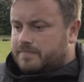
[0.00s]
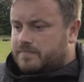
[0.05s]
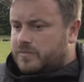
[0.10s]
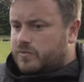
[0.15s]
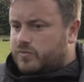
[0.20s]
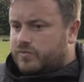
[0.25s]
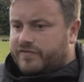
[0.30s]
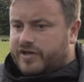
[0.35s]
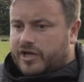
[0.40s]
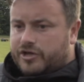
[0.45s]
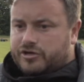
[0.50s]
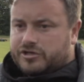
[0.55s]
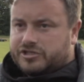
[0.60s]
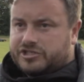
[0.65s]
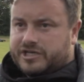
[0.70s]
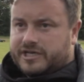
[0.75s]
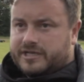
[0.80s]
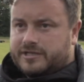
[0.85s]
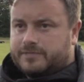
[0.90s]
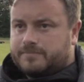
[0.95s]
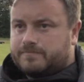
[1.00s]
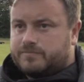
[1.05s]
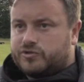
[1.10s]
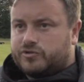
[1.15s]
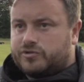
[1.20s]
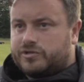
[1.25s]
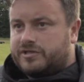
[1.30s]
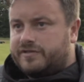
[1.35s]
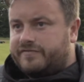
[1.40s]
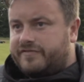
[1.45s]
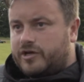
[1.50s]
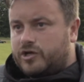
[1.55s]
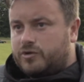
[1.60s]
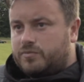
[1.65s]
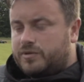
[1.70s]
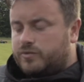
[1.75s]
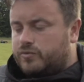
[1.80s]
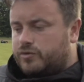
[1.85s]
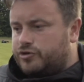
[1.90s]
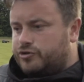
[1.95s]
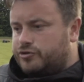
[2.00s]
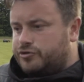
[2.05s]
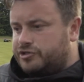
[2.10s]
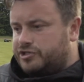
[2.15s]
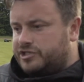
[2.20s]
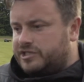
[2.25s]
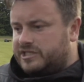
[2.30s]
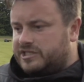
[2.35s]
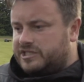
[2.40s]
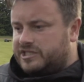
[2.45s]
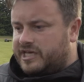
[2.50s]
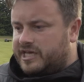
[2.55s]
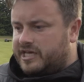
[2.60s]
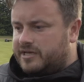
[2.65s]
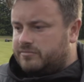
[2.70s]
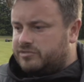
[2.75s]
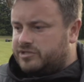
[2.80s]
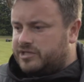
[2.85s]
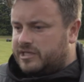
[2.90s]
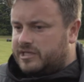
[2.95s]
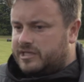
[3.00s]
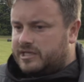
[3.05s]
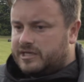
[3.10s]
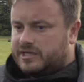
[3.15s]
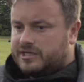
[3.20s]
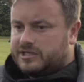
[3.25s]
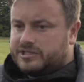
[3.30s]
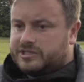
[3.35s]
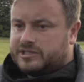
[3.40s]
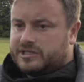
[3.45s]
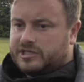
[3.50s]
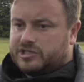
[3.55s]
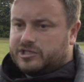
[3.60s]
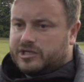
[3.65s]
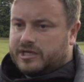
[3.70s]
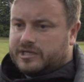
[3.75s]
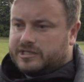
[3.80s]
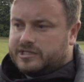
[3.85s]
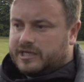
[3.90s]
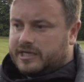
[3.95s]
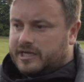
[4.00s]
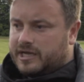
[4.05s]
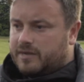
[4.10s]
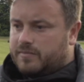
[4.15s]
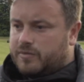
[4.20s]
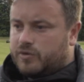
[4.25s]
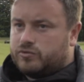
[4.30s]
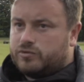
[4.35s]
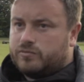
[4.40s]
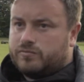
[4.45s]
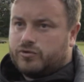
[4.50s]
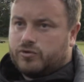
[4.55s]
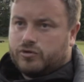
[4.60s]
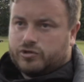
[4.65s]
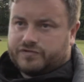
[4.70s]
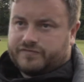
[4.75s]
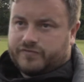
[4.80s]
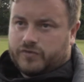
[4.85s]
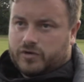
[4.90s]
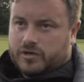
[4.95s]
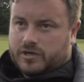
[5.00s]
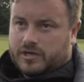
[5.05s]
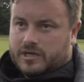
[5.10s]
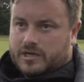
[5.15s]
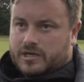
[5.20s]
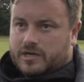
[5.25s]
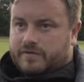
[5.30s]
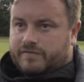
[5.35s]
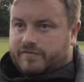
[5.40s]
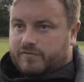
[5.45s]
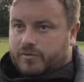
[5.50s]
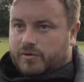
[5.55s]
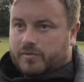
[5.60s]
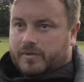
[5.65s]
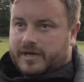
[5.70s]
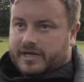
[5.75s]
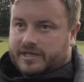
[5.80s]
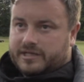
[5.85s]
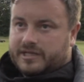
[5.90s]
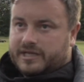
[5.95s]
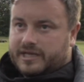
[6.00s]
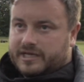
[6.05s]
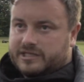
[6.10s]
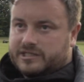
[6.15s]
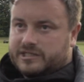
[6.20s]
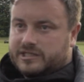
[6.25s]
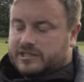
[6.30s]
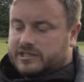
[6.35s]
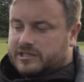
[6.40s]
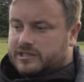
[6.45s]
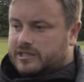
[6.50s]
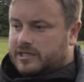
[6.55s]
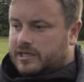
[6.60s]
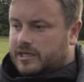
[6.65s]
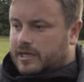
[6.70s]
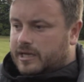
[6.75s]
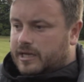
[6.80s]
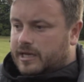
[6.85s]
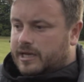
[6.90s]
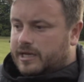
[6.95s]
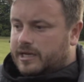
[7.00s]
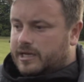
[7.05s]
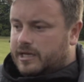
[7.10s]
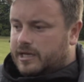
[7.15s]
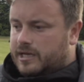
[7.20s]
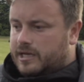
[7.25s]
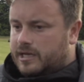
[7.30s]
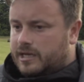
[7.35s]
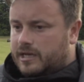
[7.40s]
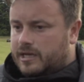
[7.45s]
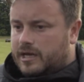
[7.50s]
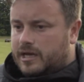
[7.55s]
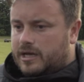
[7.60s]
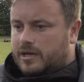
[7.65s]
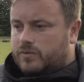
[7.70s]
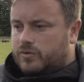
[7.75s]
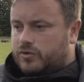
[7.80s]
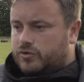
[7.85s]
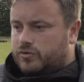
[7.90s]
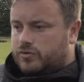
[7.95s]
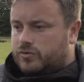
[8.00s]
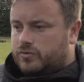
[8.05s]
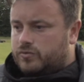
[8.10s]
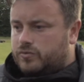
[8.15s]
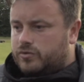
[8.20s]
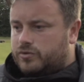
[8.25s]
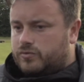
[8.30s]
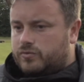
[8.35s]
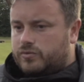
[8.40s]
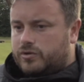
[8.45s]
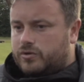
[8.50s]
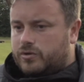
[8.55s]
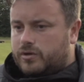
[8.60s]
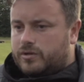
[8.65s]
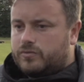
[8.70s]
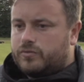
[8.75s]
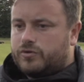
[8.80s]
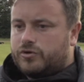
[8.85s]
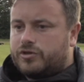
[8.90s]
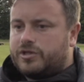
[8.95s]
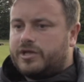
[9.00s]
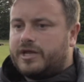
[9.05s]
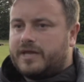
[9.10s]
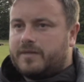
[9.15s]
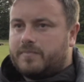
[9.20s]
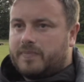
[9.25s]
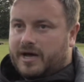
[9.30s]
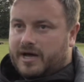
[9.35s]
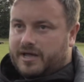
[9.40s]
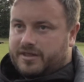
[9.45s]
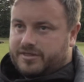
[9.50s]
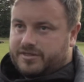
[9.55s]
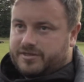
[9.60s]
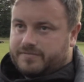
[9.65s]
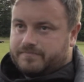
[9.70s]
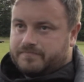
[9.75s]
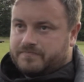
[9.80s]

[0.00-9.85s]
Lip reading: we've got a young side, so they're developing. We're using these games in there as a kind of building blocks for probably ahead of next season, and we're on the right path.